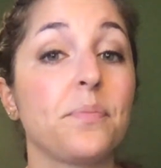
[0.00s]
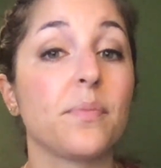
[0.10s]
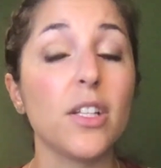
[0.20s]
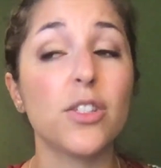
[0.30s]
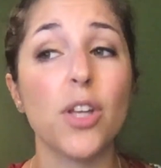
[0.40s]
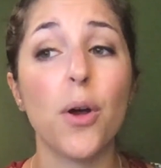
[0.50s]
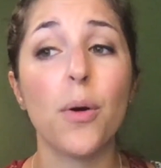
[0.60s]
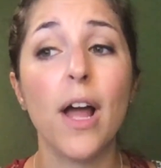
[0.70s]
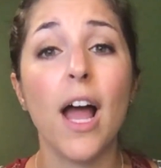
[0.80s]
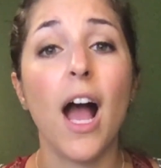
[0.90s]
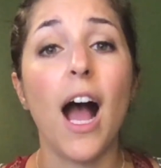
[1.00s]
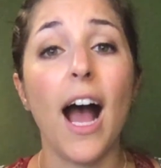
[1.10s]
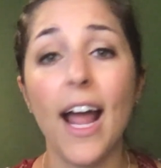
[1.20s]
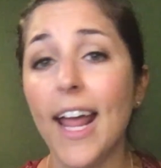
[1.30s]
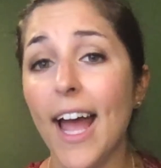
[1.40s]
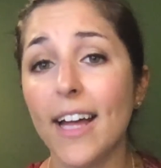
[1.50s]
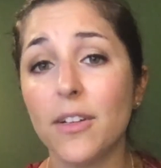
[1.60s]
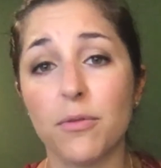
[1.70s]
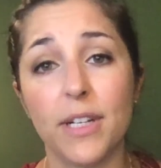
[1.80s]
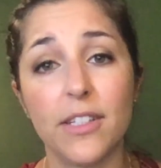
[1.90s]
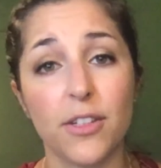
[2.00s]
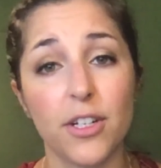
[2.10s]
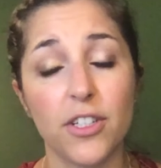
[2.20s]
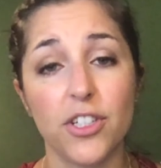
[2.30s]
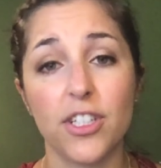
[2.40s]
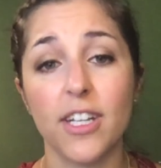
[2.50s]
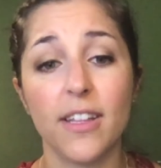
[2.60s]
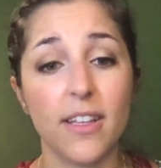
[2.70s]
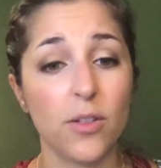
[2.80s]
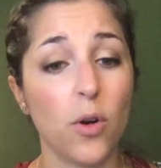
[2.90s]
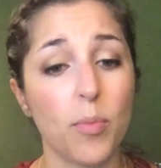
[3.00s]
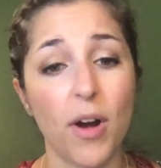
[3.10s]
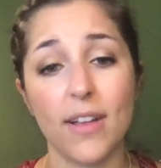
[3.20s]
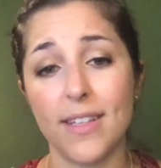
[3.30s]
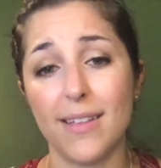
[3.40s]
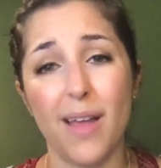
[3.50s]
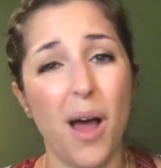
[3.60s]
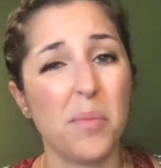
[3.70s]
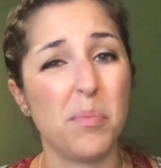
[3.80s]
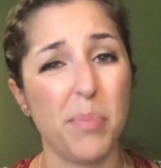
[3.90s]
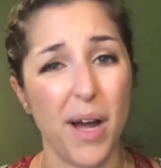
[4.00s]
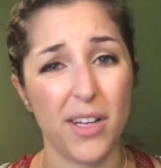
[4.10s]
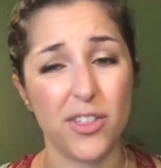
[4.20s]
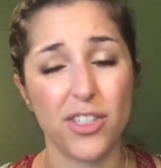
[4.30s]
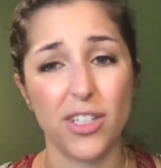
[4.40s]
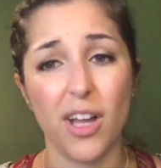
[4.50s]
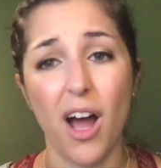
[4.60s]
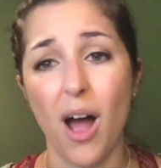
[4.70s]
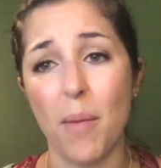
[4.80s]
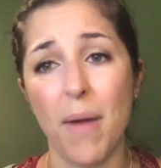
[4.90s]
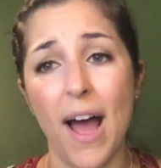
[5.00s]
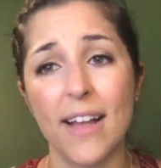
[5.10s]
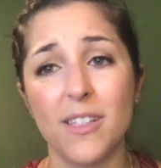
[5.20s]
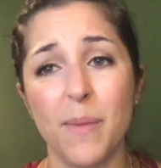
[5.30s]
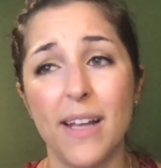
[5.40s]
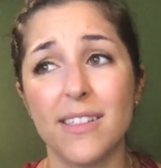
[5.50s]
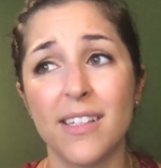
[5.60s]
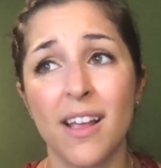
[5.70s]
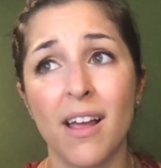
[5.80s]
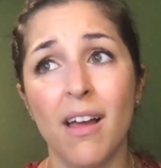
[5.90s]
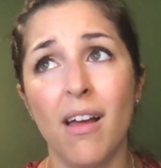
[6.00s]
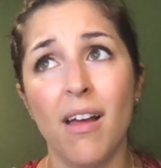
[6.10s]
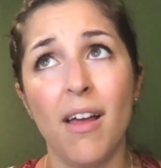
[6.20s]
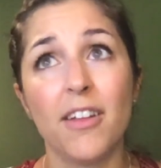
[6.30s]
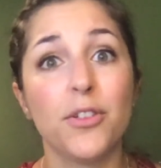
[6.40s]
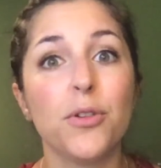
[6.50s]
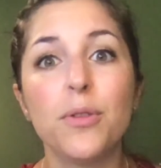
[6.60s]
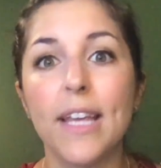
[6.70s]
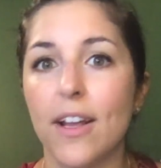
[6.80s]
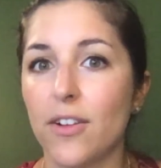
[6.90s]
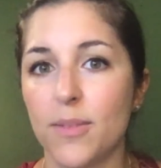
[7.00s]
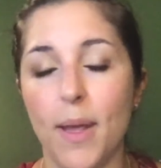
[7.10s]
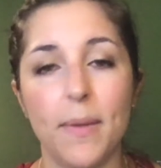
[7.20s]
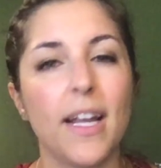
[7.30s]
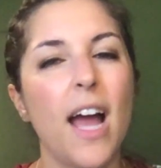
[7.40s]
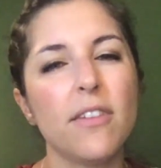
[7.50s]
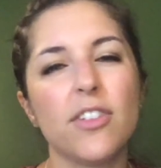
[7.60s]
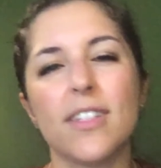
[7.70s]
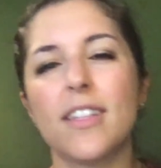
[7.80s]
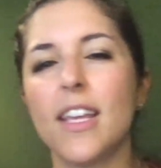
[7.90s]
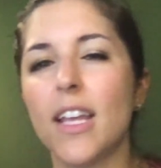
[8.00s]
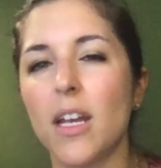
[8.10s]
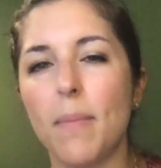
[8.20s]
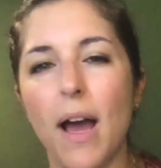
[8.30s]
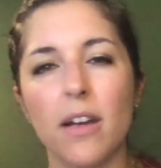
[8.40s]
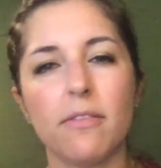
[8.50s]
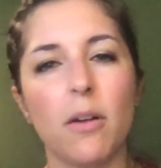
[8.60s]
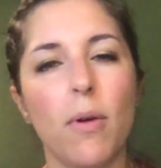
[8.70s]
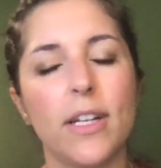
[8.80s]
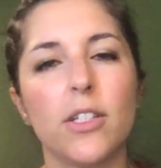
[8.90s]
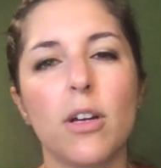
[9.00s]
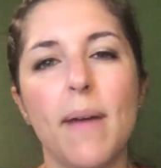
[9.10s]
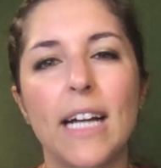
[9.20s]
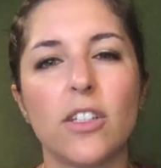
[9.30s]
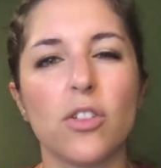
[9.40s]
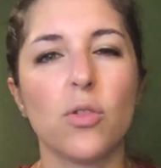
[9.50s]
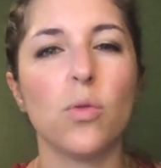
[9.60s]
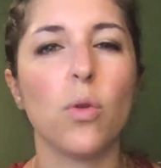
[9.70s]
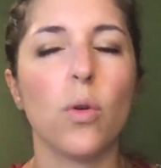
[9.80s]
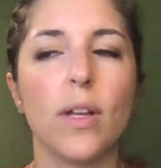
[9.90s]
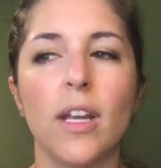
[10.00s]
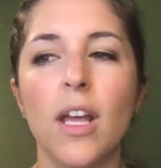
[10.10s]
So I had researched this whole process a bunch. I spent 2 years maybe kind of just thinking about if I wanted to go back to school and